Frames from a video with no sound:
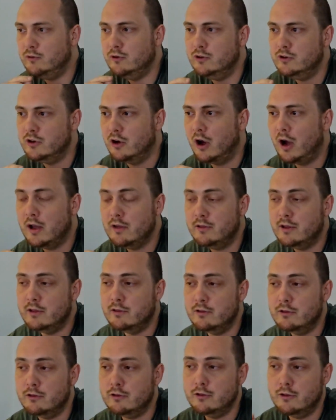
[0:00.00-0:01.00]
die,
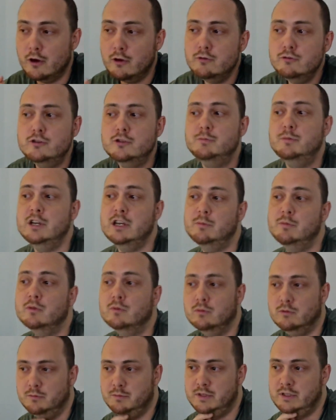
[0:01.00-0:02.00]
then those people
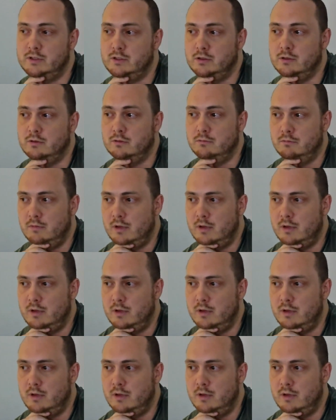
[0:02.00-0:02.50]
will miss you.